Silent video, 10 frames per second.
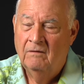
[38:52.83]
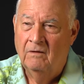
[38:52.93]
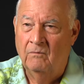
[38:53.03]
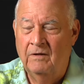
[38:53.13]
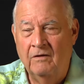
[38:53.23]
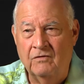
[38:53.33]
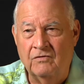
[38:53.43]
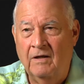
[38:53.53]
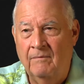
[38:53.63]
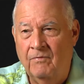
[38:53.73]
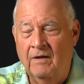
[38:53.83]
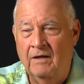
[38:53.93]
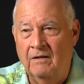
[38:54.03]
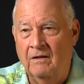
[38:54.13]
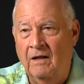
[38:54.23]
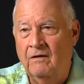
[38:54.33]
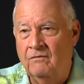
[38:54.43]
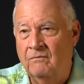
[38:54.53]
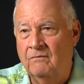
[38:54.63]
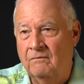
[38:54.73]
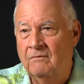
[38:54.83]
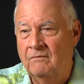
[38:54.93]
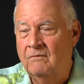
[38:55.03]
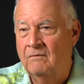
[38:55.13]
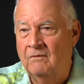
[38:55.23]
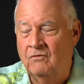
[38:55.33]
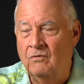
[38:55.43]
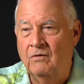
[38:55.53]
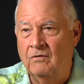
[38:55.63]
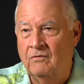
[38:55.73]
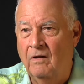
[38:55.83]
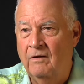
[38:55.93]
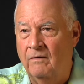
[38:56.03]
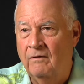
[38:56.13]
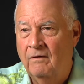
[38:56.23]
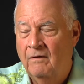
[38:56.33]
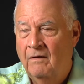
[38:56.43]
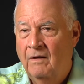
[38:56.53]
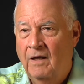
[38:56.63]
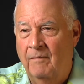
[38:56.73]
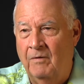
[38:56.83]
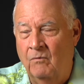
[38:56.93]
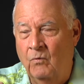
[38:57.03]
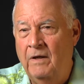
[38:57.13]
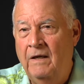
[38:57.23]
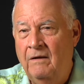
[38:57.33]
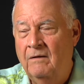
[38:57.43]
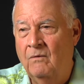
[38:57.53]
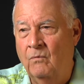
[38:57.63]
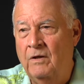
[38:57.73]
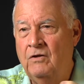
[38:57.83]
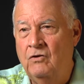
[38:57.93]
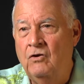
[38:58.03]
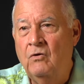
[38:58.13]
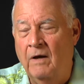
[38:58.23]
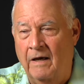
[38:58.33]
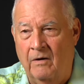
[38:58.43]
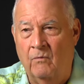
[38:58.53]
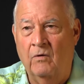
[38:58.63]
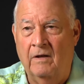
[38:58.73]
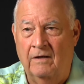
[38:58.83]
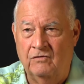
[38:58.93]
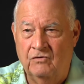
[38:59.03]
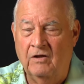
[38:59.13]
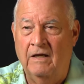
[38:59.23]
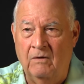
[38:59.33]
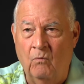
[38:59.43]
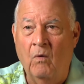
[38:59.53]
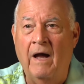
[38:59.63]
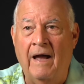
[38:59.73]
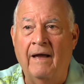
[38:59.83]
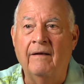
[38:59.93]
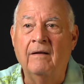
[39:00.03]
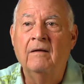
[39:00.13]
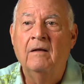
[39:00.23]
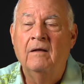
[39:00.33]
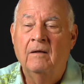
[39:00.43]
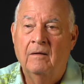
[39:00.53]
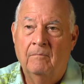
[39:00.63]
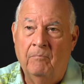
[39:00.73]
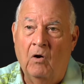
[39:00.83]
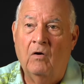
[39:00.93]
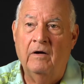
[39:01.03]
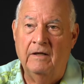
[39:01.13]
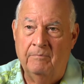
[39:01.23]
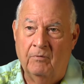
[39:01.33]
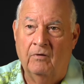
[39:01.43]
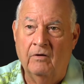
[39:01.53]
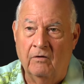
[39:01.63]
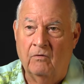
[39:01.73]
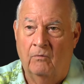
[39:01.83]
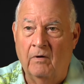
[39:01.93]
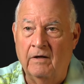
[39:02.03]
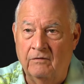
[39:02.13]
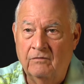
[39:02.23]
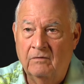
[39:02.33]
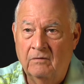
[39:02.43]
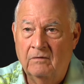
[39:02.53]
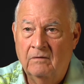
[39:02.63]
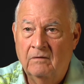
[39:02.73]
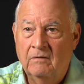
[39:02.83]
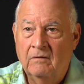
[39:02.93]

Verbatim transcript: And we did the same thing in the next two years later. I mean, we, we knew how to run a statewide party political race. Mm-hmm.